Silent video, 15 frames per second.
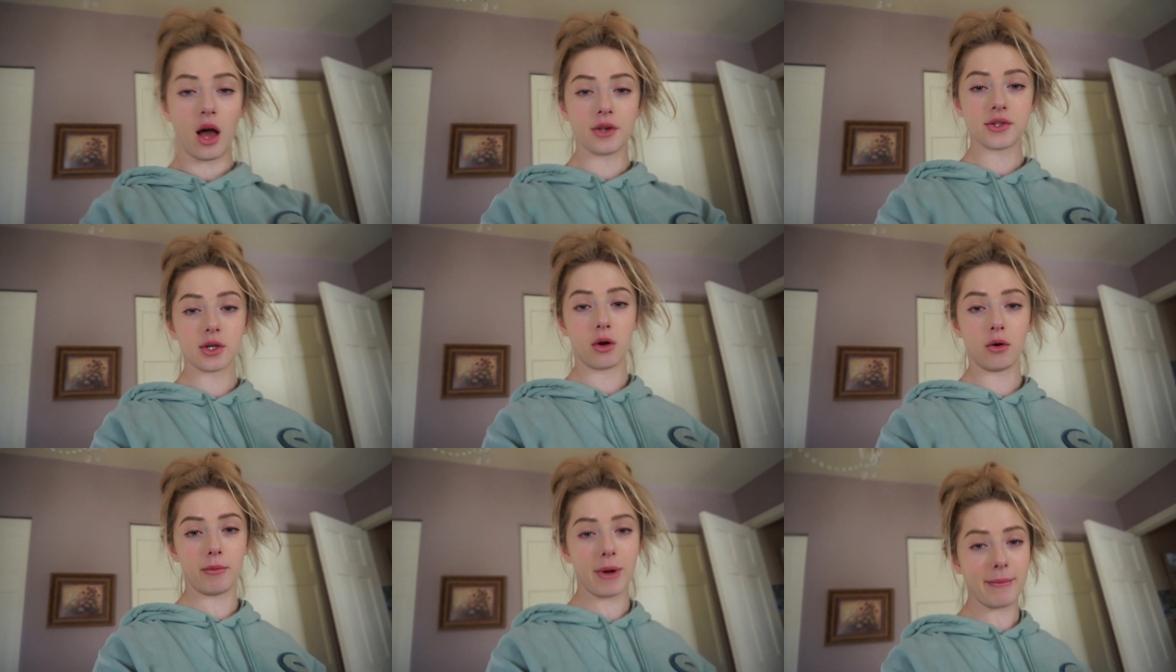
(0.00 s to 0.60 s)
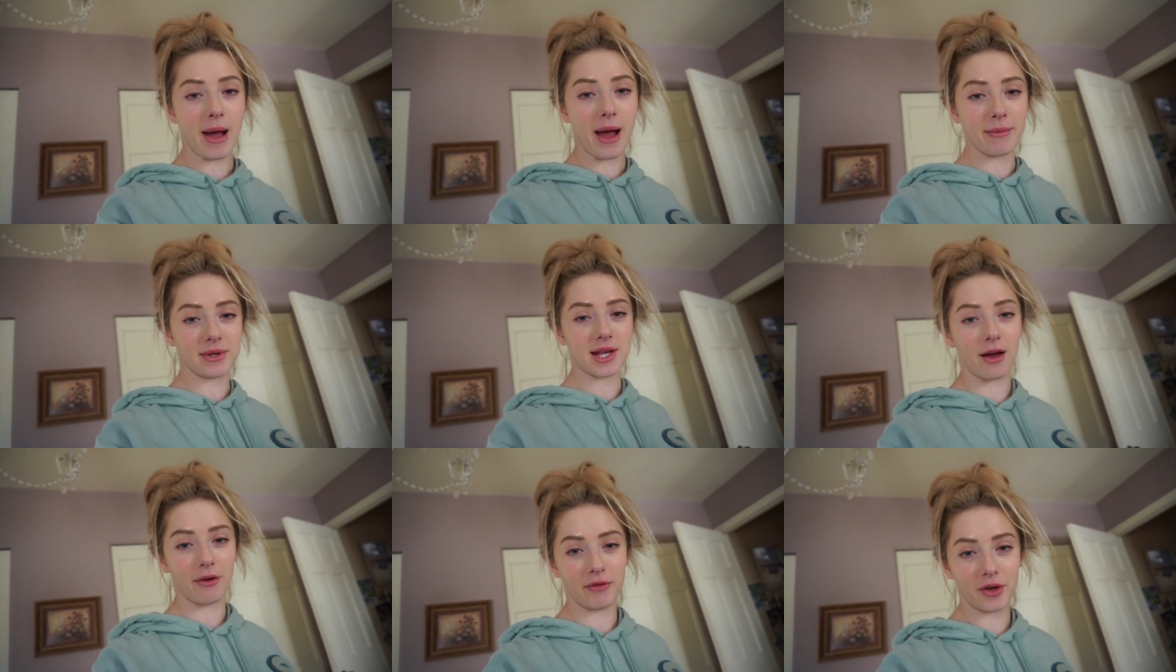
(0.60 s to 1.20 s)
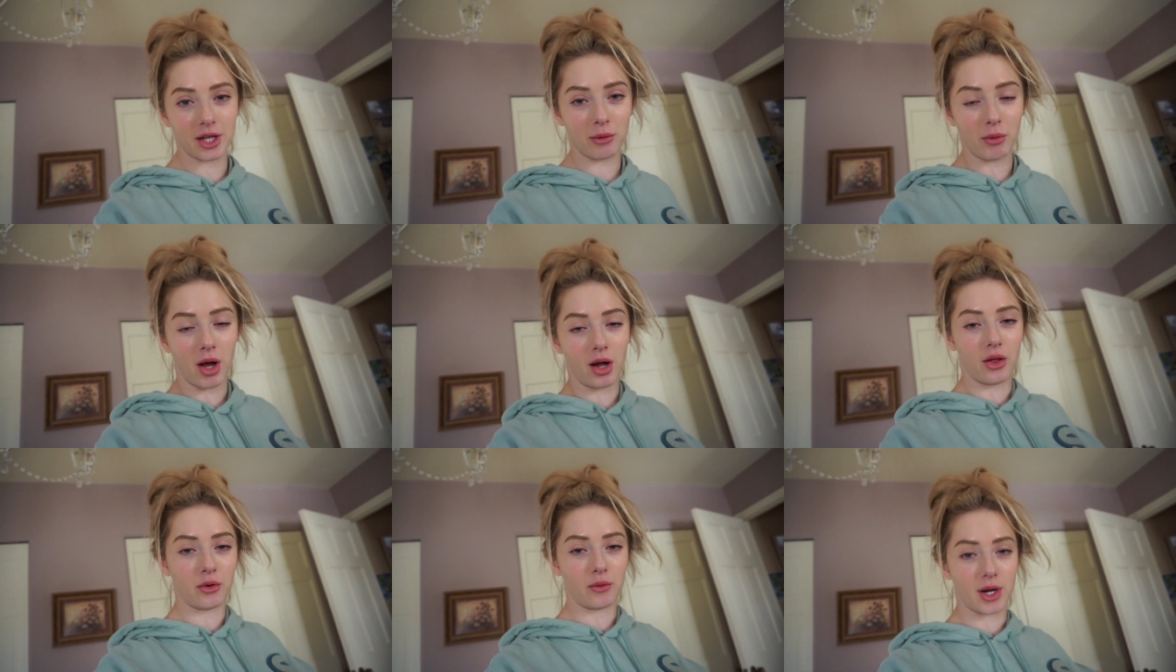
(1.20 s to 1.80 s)
Also, my mom is not feeling
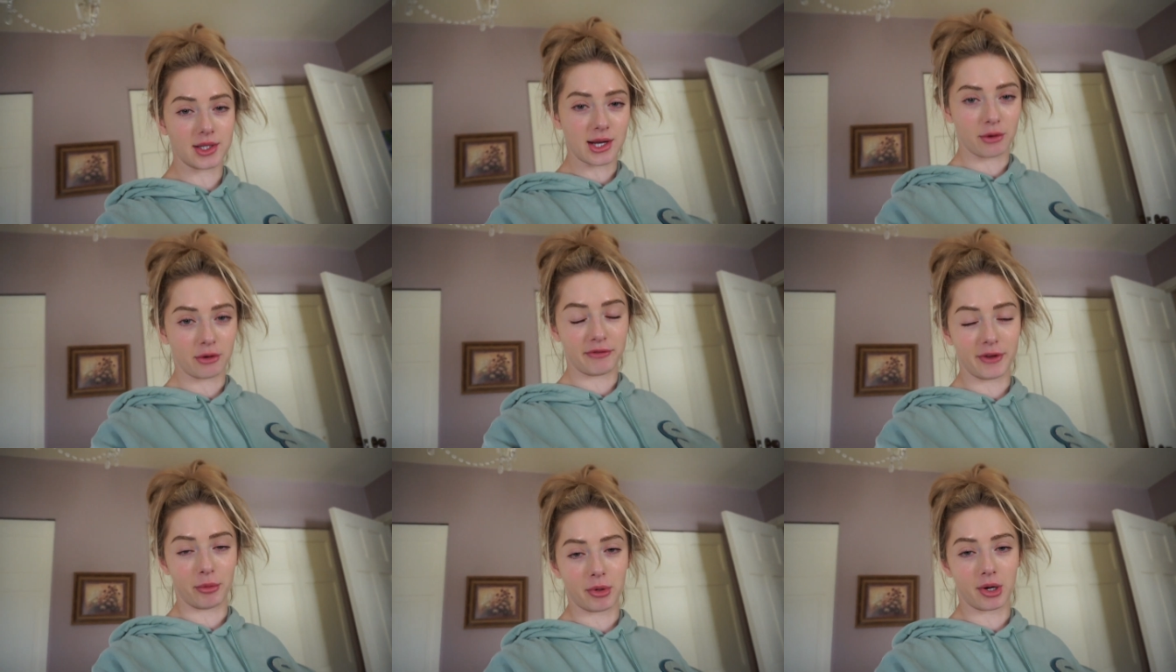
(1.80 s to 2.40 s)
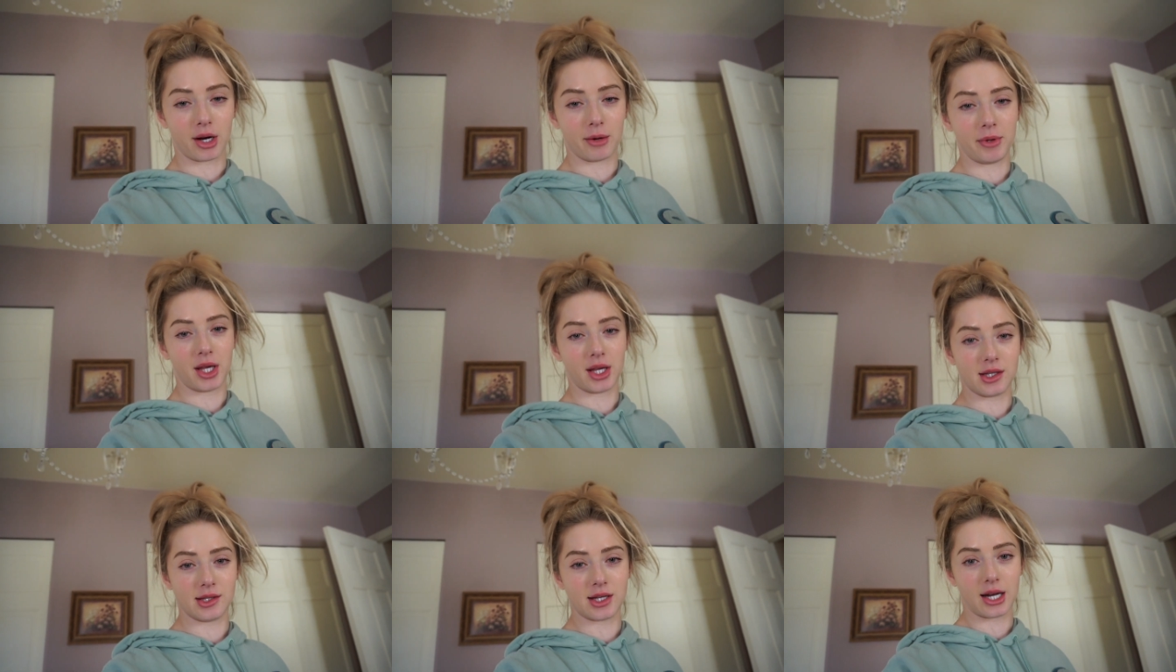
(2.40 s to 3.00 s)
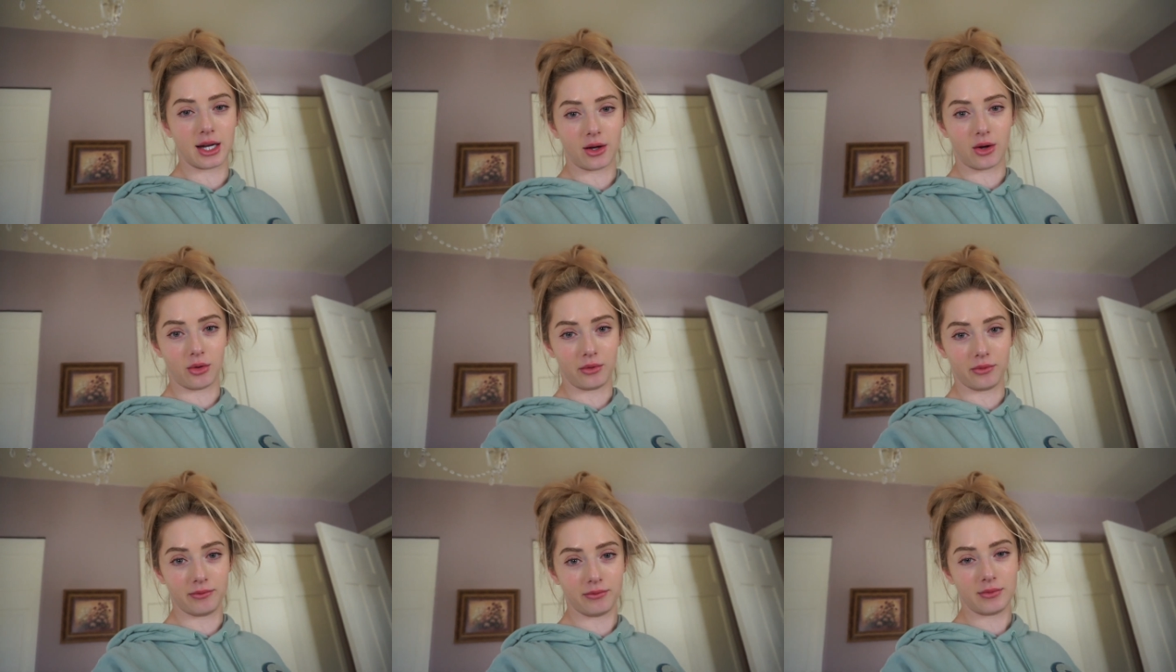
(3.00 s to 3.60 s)
well, otherwise, I would film her because I
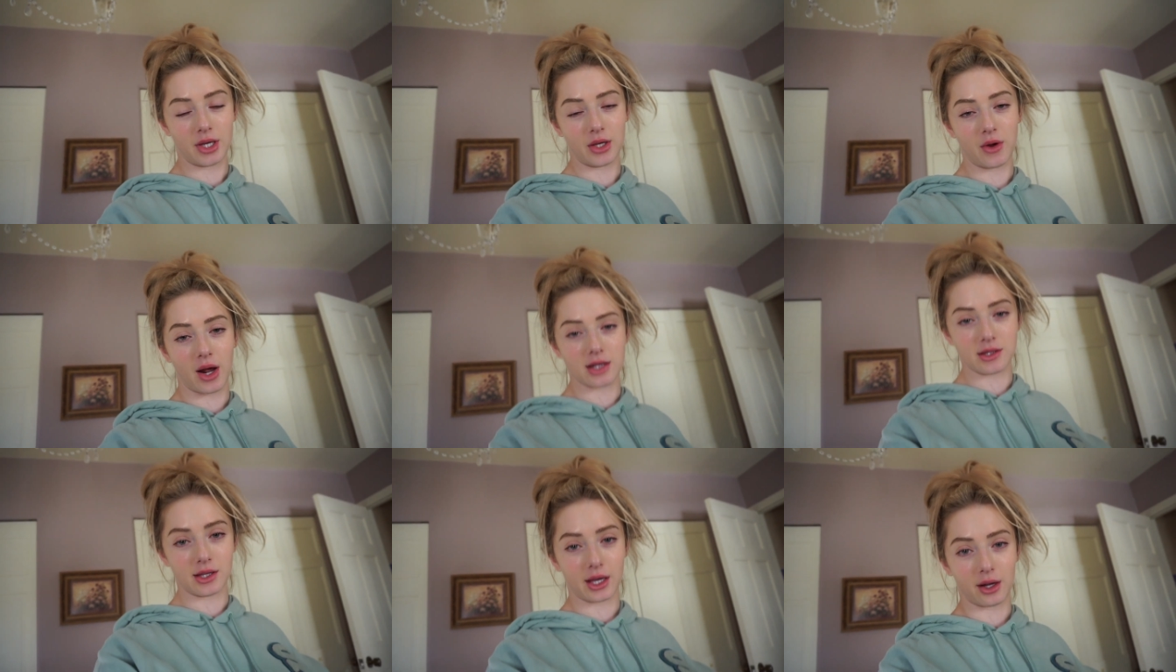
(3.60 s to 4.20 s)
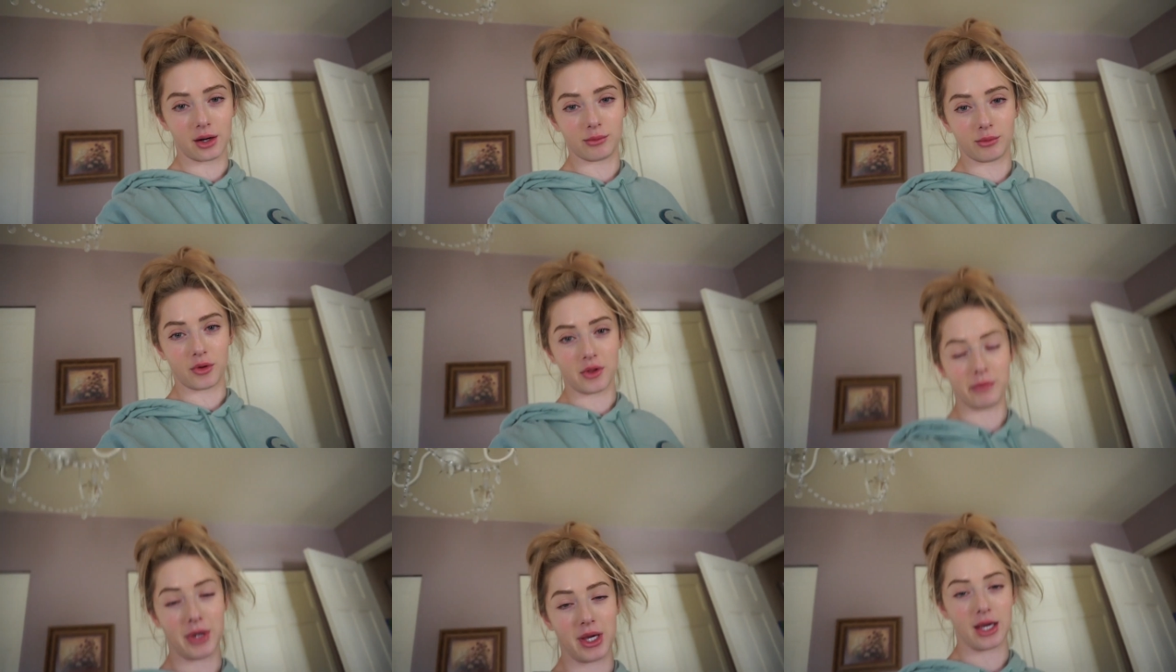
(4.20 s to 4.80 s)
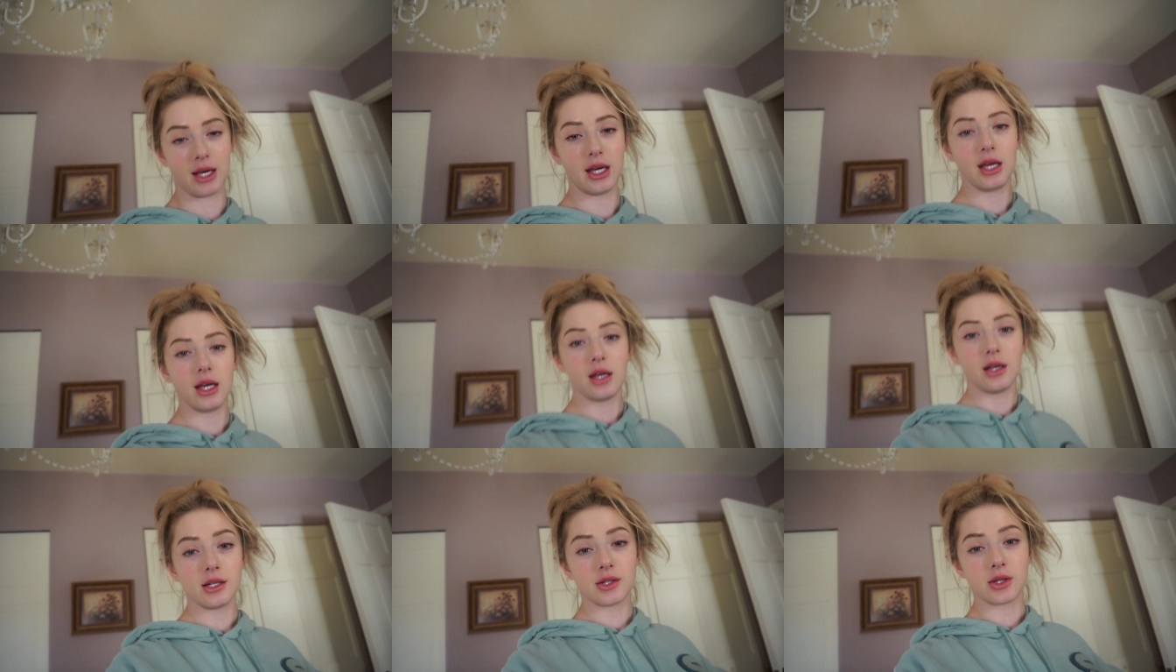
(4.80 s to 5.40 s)
know that you guys like her more than me.
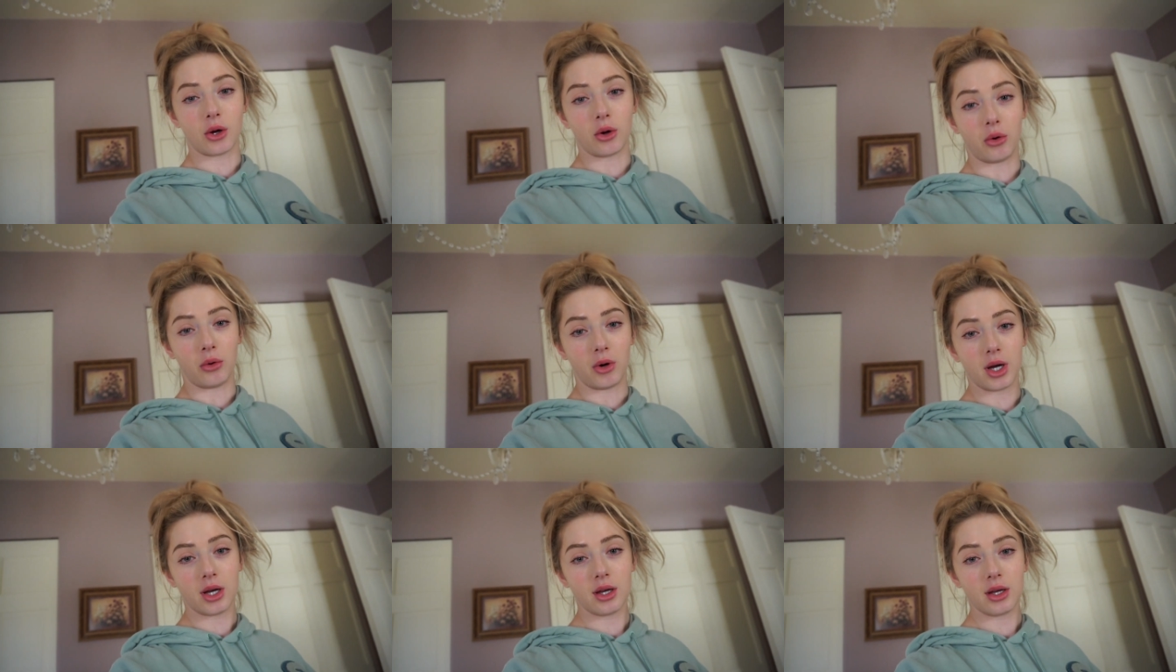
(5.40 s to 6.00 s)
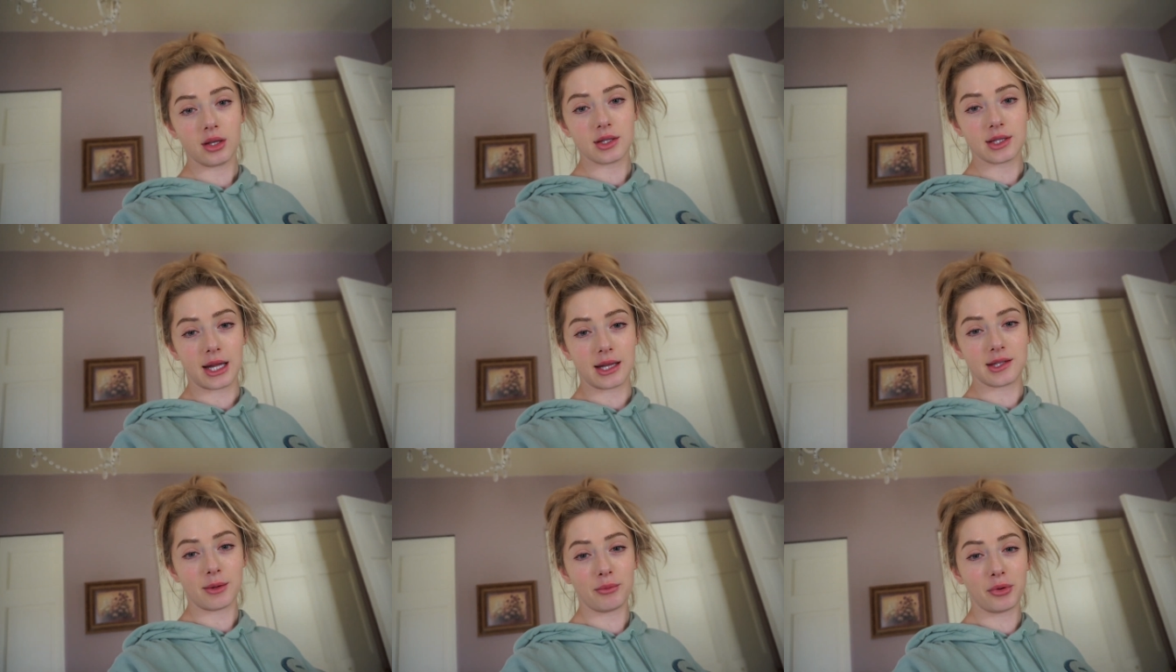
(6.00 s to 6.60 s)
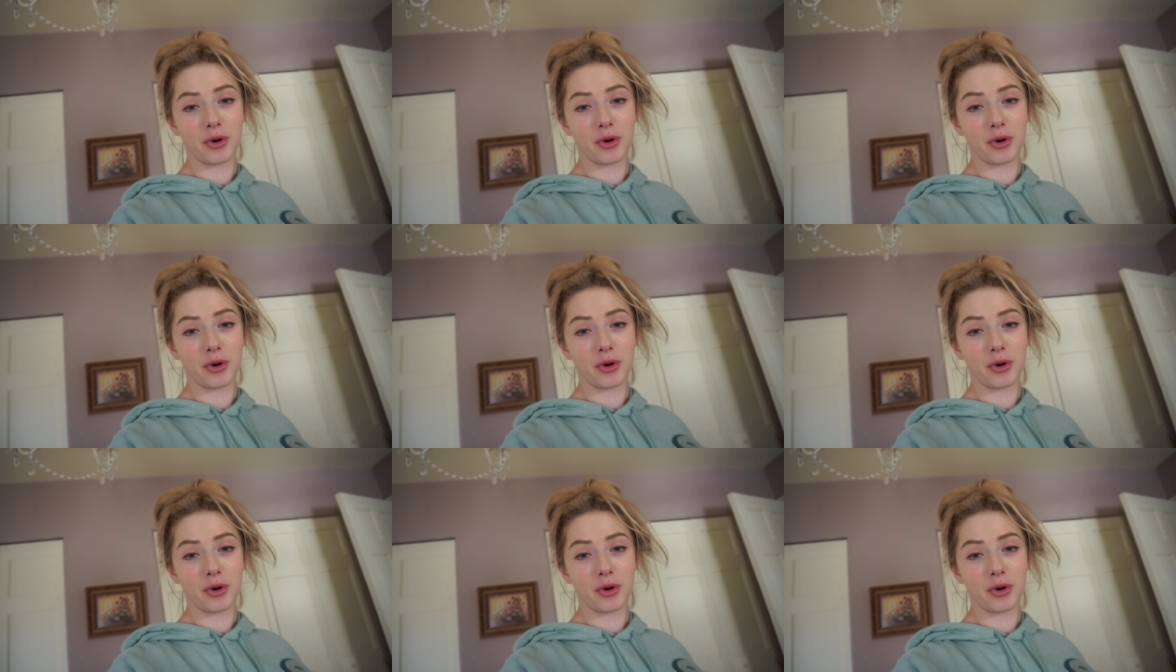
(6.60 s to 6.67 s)
So, send some